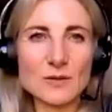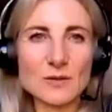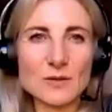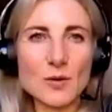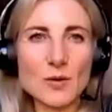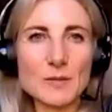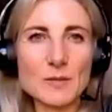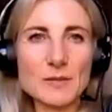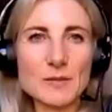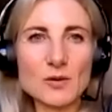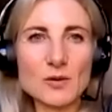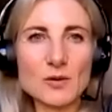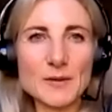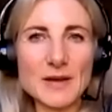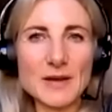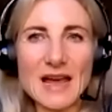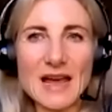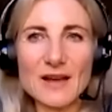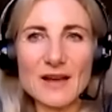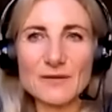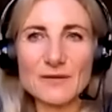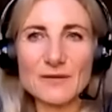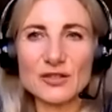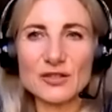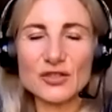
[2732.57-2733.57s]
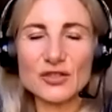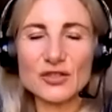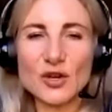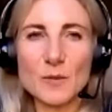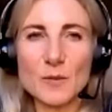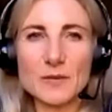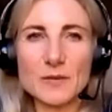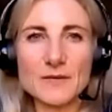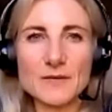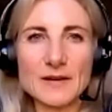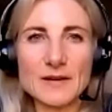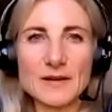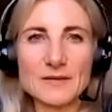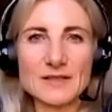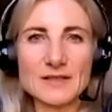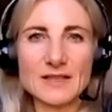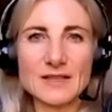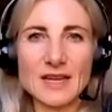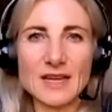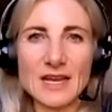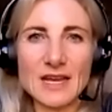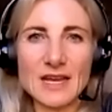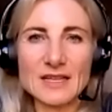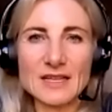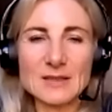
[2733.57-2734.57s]
We'd probably all be out of a job if that was the
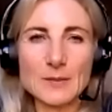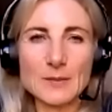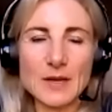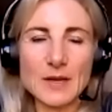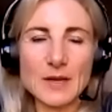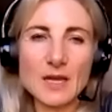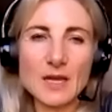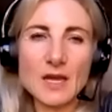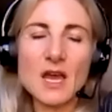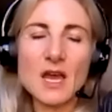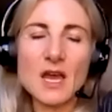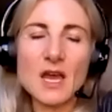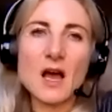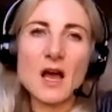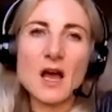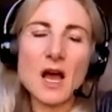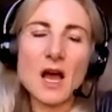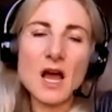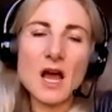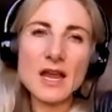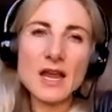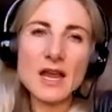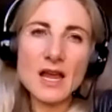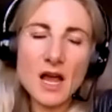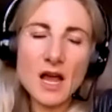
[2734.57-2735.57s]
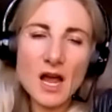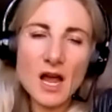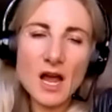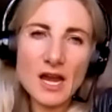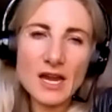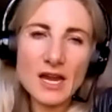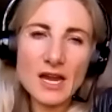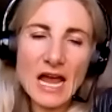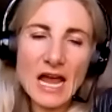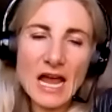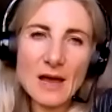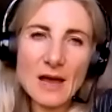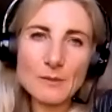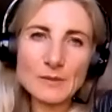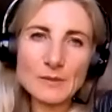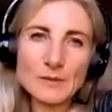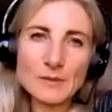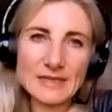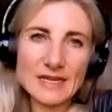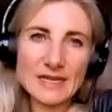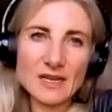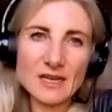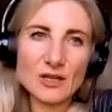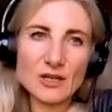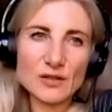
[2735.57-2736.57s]
case. But I am
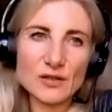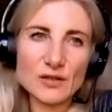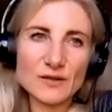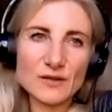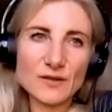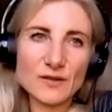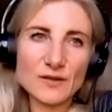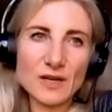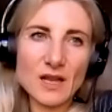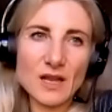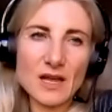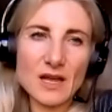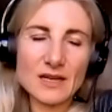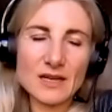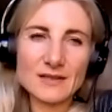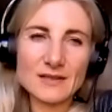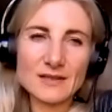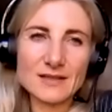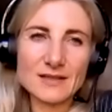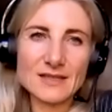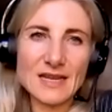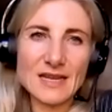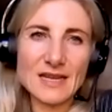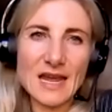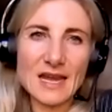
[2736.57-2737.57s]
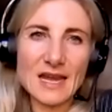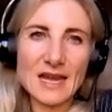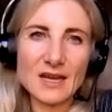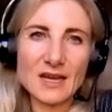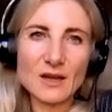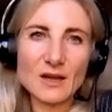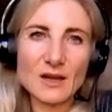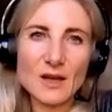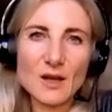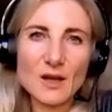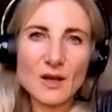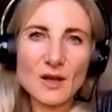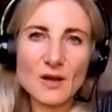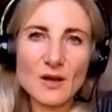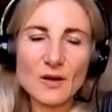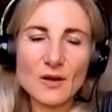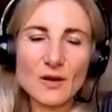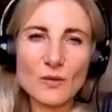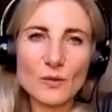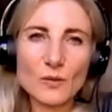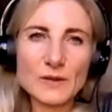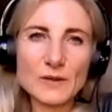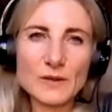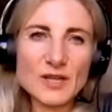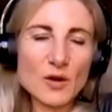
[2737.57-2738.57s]
seeing a lot of clients saying,
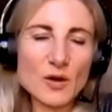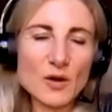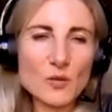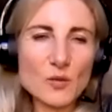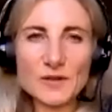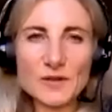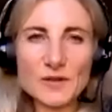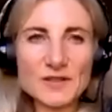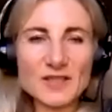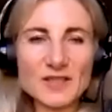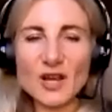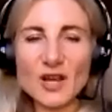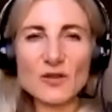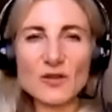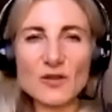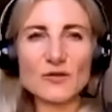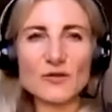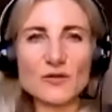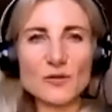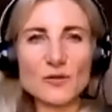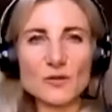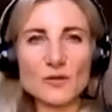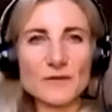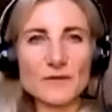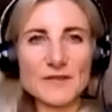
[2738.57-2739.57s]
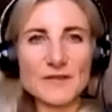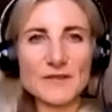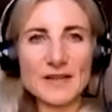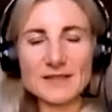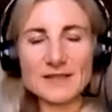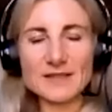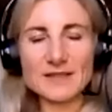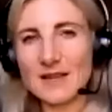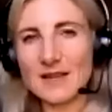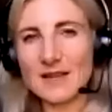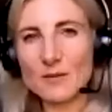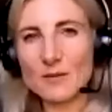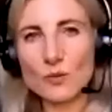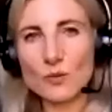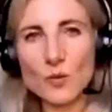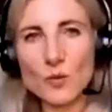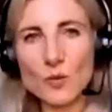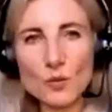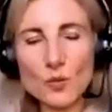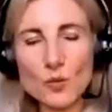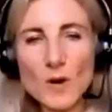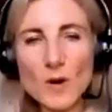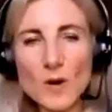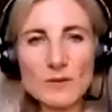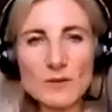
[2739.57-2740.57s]
we don't want to go through all of this. Like,
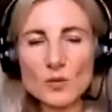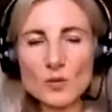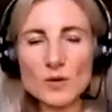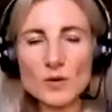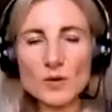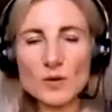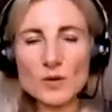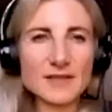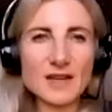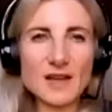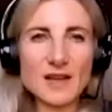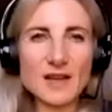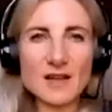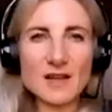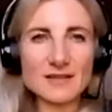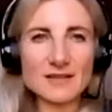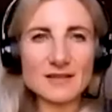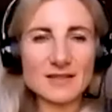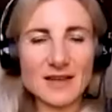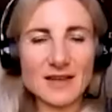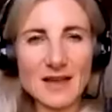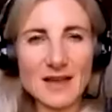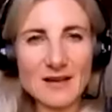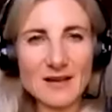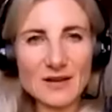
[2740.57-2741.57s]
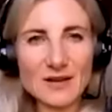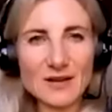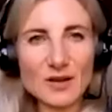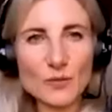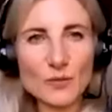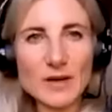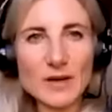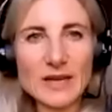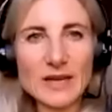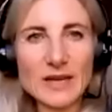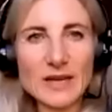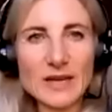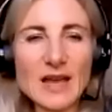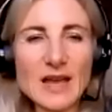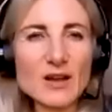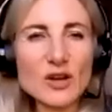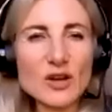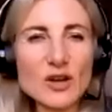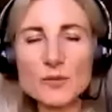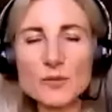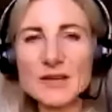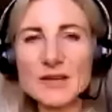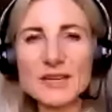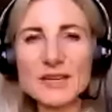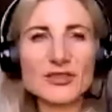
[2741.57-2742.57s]
what's the answer? How can we
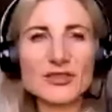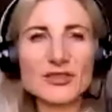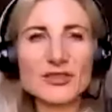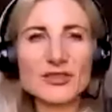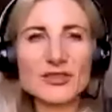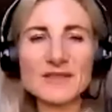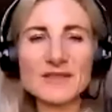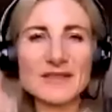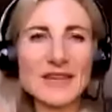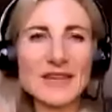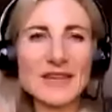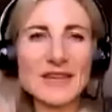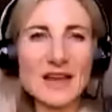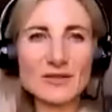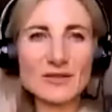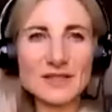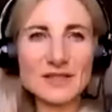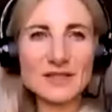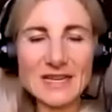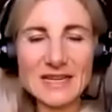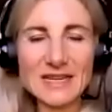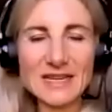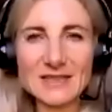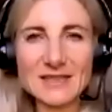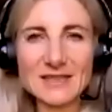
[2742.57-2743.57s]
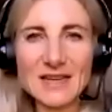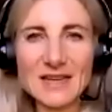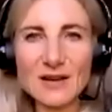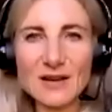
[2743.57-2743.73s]
injunct the LDs?